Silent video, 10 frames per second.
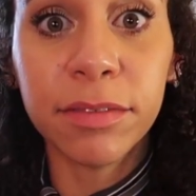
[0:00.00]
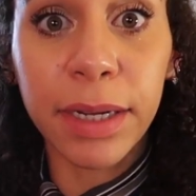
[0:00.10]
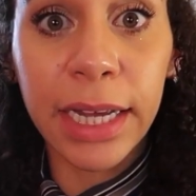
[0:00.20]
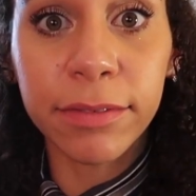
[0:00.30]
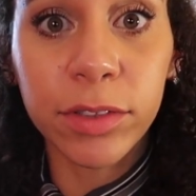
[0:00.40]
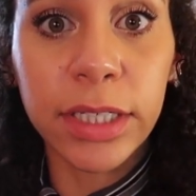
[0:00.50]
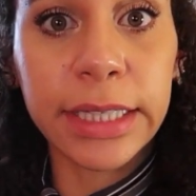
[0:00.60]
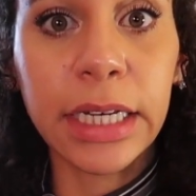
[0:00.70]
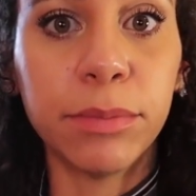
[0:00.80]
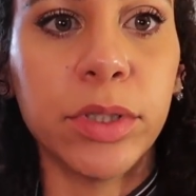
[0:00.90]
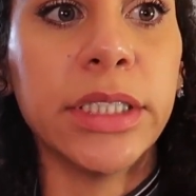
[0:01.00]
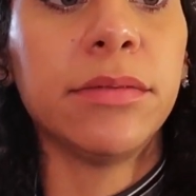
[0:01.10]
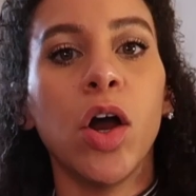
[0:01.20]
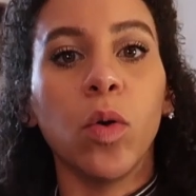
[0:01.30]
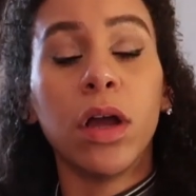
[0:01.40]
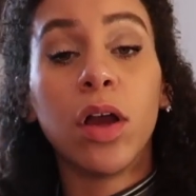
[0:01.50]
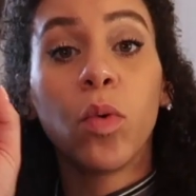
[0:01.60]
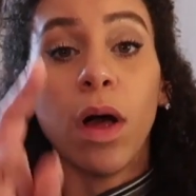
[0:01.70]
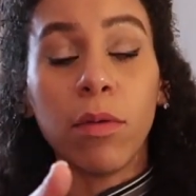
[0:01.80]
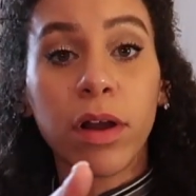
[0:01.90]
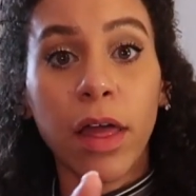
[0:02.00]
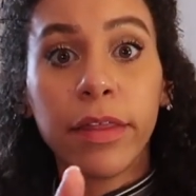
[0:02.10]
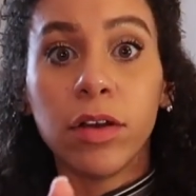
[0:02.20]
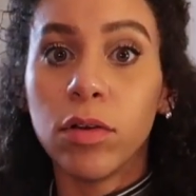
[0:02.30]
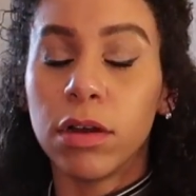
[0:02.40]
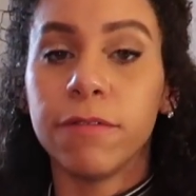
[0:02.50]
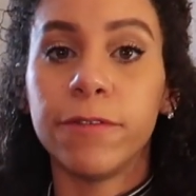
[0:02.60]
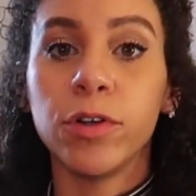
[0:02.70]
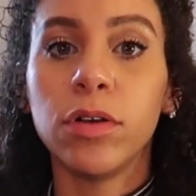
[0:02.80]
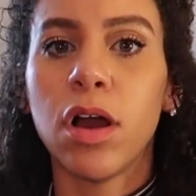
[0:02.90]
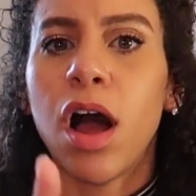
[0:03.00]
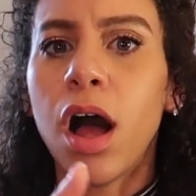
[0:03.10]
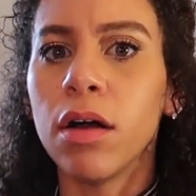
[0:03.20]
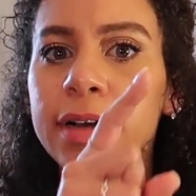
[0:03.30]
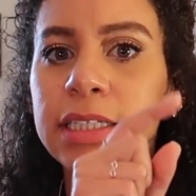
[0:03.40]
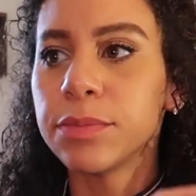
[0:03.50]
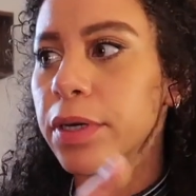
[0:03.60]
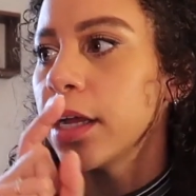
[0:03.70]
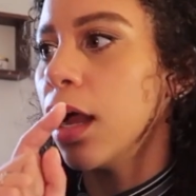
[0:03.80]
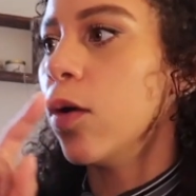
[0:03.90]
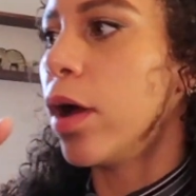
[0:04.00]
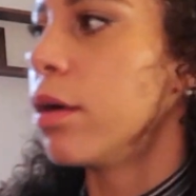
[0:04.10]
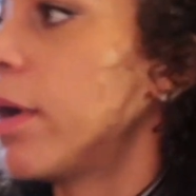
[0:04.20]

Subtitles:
of buying food at the airport. Oh, while we're on the note of food, always bring a water